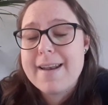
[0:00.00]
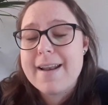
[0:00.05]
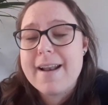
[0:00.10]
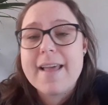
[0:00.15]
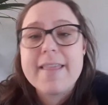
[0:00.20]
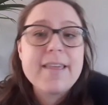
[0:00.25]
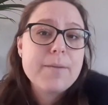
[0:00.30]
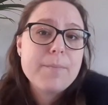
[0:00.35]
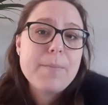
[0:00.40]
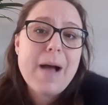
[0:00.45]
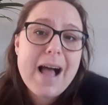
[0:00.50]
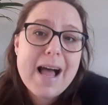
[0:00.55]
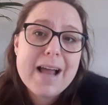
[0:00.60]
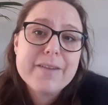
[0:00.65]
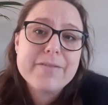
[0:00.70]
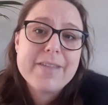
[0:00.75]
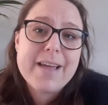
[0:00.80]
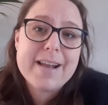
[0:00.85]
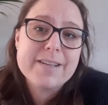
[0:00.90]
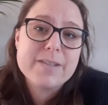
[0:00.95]
And I think part
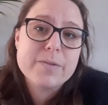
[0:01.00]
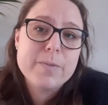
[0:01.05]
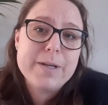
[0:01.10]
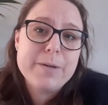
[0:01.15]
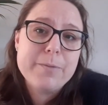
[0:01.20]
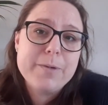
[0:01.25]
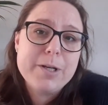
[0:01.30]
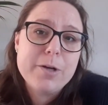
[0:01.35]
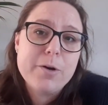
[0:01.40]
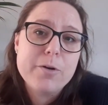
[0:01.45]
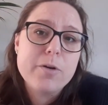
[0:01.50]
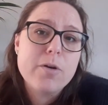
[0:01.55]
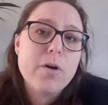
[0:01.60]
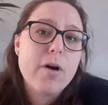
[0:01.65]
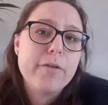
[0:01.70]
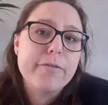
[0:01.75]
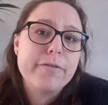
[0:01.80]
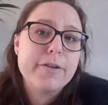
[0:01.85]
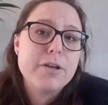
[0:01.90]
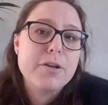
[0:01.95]
of that is we don't
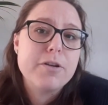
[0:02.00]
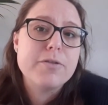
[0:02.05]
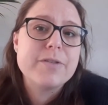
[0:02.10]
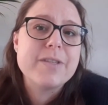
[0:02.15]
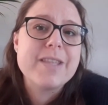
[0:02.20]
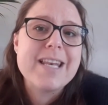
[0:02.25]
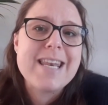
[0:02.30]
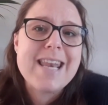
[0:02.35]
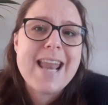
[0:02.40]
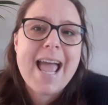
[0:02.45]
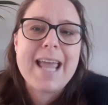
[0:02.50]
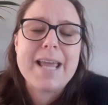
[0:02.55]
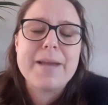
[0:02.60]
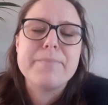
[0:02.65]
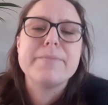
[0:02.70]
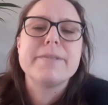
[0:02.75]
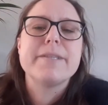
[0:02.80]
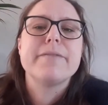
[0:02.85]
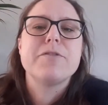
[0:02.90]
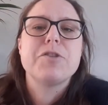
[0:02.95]
often use the
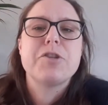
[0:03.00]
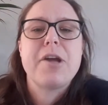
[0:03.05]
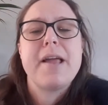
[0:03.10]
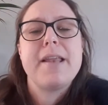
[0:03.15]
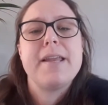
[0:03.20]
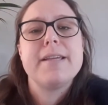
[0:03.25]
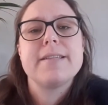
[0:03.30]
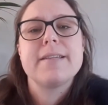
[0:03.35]
names of Chinese